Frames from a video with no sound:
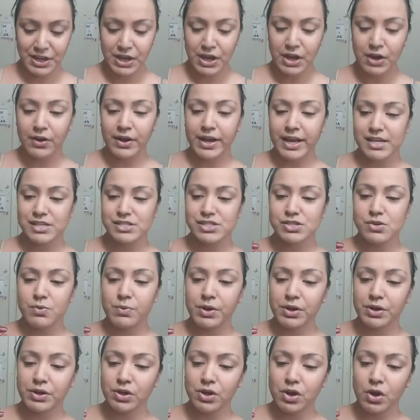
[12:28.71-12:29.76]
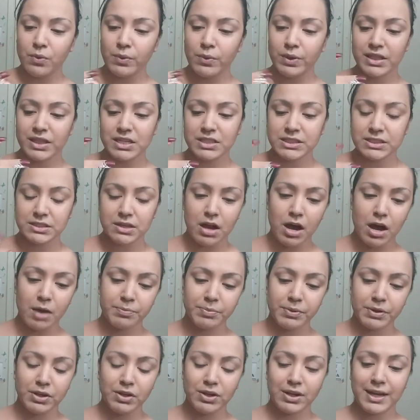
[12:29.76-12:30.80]
Okay, so we're gonna go in this
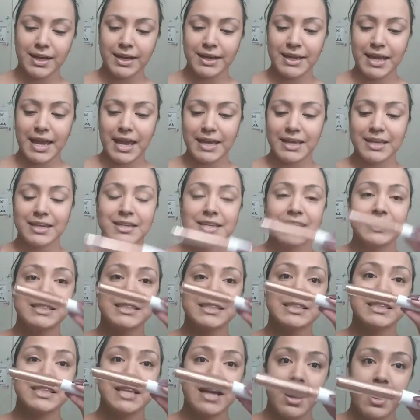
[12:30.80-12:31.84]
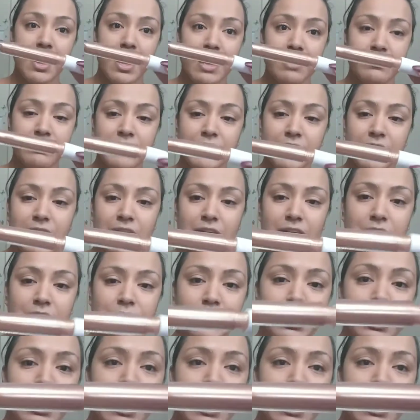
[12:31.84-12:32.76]
copper look. Again, does not have any color,